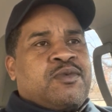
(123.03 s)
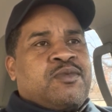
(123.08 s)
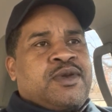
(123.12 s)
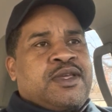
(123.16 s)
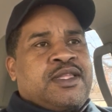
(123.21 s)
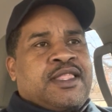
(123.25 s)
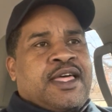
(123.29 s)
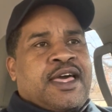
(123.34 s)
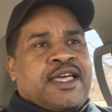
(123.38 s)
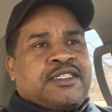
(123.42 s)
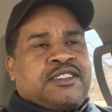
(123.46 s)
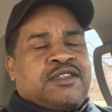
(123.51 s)
we
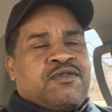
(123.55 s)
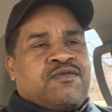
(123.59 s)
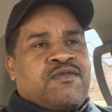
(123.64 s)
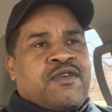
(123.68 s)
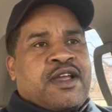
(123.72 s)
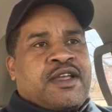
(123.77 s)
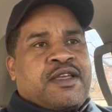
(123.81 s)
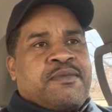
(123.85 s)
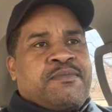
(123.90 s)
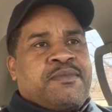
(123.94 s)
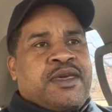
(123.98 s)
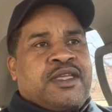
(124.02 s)
like to
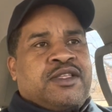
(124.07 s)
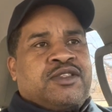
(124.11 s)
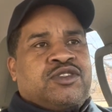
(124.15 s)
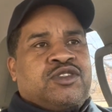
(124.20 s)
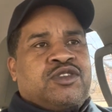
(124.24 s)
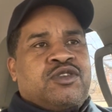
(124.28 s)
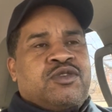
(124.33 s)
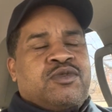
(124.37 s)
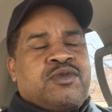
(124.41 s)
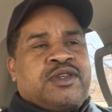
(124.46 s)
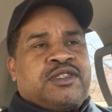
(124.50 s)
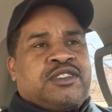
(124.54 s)
recommend
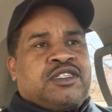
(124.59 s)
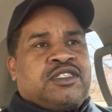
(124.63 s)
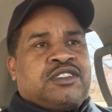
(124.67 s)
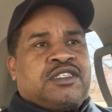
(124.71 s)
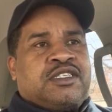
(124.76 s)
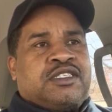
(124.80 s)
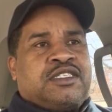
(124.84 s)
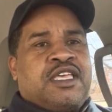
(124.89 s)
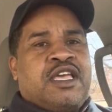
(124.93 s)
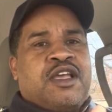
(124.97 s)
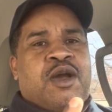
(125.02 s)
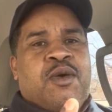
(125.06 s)
too is just to
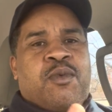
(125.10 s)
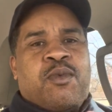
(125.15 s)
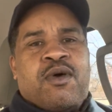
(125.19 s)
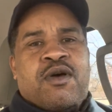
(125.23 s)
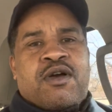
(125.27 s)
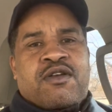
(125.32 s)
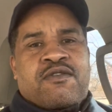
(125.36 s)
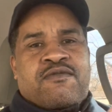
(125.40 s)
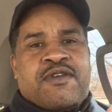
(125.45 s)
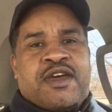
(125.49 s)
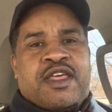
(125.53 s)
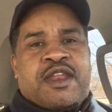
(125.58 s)
take a
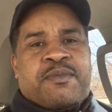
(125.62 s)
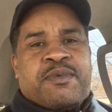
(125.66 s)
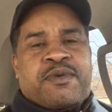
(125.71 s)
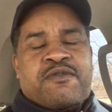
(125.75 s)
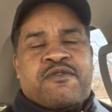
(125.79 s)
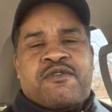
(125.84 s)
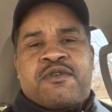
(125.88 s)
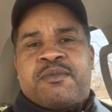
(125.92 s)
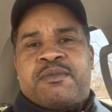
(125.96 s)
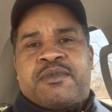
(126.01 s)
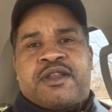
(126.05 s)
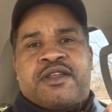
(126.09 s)
walk around the
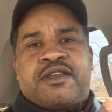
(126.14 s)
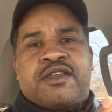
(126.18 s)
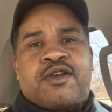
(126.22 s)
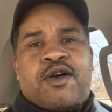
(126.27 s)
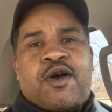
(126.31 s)
perimeter of your